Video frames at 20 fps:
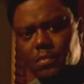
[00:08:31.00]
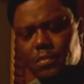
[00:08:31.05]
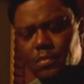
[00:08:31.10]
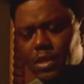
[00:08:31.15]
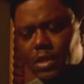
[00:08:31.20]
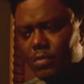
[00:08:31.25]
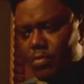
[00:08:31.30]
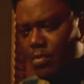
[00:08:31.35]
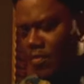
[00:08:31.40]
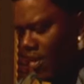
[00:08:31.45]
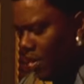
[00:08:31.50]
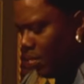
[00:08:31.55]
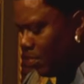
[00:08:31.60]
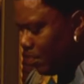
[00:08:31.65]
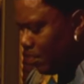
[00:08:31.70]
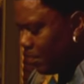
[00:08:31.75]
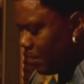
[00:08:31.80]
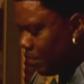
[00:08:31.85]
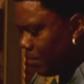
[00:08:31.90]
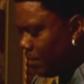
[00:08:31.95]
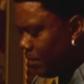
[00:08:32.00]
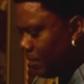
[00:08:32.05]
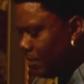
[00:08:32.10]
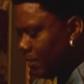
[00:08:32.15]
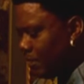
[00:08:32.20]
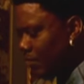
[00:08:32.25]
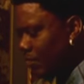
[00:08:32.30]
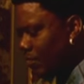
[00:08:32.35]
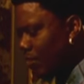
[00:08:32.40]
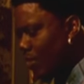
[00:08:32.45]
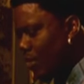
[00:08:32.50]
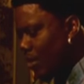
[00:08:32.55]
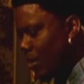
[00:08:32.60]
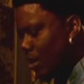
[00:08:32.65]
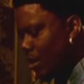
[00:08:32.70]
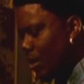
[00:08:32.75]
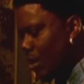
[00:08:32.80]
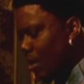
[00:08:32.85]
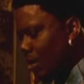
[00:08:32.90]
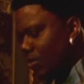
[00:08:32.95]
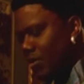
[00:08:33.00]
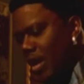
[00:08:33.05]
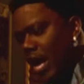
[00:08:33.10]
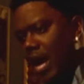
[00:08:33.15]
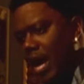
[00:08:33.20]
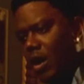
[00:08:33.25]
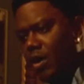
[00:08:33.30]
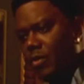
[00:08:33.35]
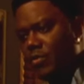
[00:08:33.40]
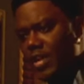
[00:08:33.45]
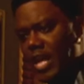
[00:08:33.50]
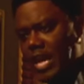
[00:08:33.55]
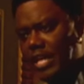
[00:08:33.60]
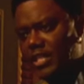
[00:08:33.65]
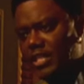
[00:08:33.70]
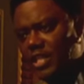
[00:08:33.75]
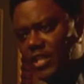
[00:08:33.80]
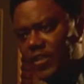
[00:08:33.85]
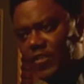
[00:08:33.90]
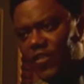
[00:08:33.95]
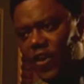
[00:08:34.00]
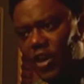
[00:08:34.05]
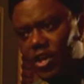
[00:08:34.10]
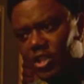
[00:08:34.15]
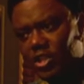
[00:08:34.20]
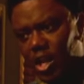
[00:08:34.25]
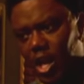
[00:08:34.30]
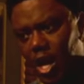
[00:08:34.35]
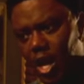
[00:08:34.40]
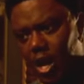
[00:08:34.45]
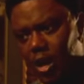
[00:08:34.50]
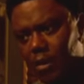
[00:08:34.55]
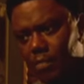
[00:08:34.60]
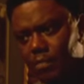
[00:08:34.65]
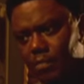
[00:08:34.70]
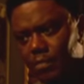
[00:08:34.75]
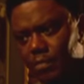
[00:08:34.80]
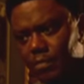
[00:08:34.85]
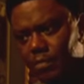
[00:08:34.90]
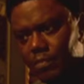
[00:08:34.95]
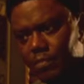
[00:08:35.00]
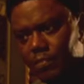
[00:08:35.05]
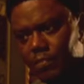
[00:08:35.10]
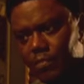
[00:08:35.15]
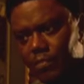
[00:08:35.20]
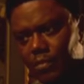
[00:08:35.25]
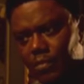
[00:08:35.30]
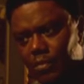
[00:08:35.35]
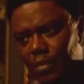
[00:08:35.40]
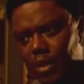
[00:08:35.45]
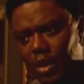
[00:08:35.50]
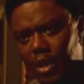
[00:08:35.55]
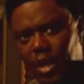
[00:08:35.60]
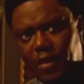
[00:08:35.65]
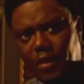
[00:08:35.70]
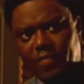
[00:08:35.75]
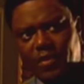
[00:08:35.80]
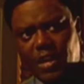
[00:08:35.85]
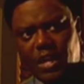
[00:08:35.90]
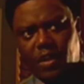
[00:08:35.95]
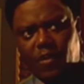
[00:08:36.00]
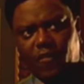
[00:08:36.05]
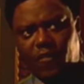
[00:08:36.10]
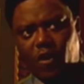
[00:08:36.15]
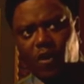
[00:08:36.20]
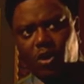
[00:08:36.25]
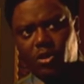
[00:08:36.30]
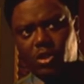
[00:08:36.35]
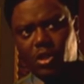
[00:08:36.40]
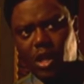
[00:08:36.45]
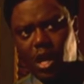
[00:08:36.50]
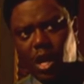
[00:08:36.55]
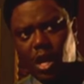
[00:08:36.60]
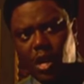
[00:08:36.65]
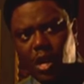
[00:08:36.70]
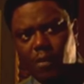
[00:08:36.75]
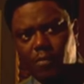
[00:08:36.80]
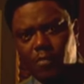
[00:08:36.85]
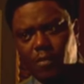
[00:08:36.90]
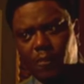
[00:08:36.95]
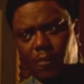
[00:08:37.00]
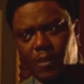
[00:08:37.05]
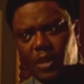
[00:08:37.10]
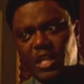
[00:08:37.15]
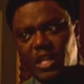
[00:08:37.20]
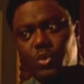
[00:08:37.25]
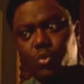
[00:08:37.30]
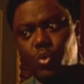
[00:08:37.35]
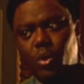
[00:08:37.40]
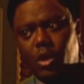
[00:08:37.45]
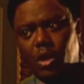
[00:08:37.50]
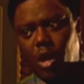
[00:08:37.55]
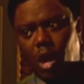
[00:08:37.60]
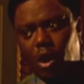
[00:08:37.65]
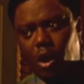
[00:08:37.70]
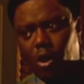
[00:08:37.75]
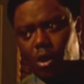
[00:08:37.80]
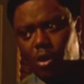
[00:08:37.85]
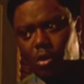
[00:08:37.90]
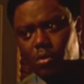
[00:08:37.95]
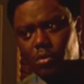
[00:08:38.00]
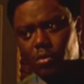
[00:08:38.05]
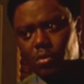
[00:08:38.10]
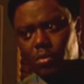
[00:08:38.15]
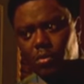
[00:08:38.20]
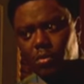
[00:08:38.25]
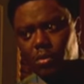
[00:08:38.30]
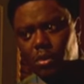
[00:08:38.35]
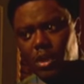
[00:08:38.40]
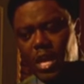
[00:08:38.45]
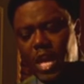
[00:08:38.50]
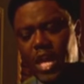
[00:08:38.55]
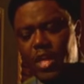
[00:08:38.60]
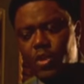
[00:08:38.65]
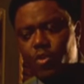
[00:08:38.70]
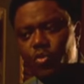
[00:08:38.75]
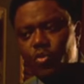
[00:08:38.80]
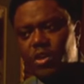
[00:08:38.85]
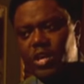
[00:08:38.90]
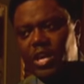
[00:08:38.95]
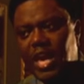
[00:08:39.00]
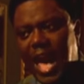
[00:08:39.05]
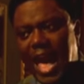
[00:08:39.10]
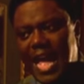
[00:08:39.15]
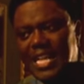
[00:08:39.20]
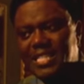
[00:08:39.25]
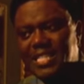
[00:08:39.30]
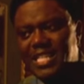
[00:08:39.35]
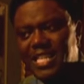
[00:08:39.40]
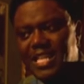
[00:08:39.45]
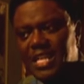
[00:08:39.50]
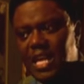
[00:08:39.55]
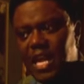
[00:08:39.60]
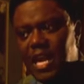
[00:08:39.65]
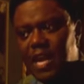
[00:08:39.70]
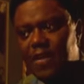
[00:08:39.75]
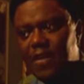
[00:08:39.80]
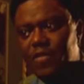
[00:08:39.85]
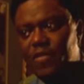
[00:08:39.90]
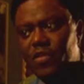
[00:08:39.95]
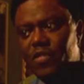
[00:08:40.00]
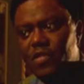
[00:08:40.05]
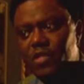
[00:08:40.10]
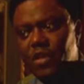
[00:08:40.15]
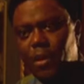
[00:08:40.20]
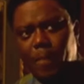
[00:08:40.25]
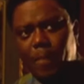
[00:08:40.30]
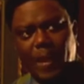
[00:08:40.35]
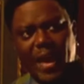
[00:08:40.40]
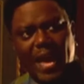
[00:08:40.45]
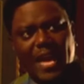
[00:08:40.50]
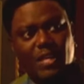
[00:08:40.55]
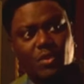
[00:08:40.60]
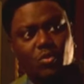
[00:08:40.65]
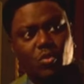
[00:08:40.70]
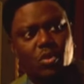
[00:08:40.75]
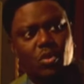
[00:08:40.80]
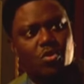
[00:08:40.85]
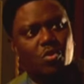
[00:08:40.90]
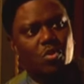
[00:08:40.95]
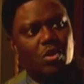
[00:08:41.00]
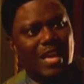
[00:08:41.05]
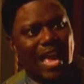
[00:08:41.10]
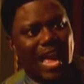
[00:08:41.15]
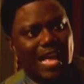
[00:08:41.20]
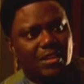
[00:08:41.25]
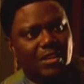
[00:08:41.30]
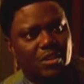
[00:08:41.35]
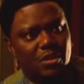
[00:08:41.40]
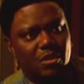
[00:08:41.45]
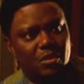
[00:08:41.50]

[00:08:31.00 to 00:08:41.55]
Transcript: Let's move on. Now, next is false alarm. If there's a false alarm, the police will call. And you got to give the password. You got to.